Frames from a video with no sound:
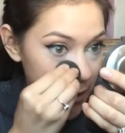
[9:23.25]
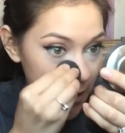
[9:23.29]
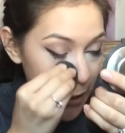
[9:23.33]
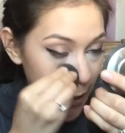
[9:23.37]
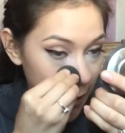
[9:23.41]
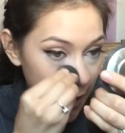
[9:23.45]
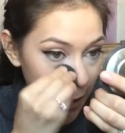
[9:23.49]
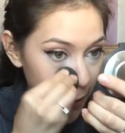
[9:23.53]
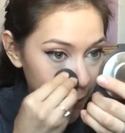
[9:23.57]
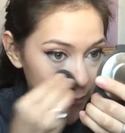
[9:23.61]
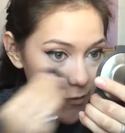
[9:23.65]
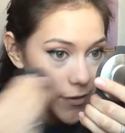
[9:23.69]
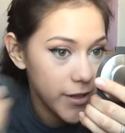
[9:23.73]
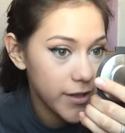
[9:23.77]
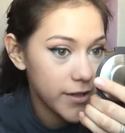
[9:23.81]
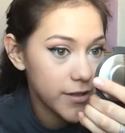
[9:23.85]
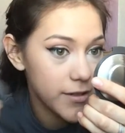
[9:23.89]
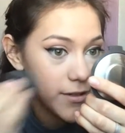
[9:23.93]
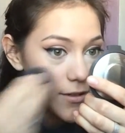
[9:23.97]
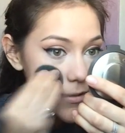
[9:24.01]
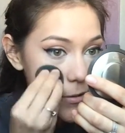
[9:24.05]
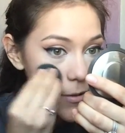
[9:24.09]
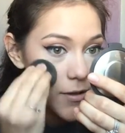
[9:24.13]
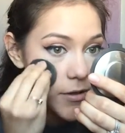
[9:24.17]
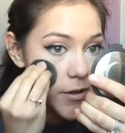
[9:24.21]
have like
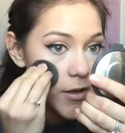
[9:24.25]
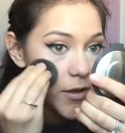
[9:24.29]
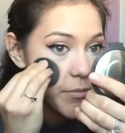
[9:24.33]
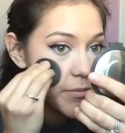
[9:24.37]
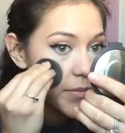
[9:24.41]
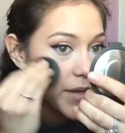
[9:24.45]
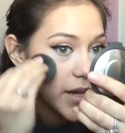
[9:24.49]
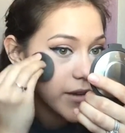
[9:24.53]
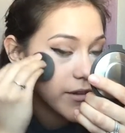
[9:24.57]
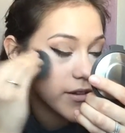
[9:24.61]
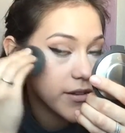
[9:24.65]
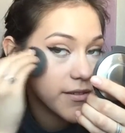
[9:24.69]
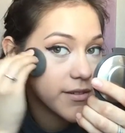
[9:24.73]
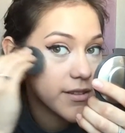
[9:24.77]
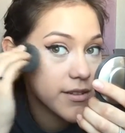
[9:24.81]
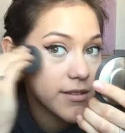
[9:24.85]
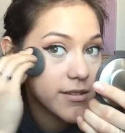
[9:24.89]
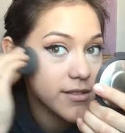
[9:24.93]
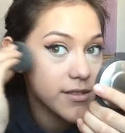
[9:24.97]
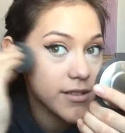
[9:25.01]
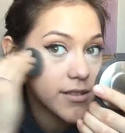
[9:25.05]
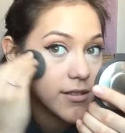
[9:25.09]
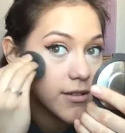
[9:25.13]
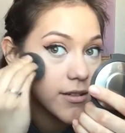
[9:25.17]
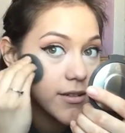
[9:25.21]
a pound of
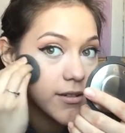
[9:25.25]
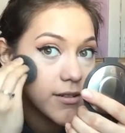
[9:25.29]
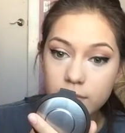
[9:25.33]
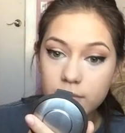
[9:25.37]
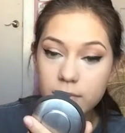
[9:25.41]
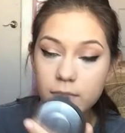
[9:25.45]
concealer.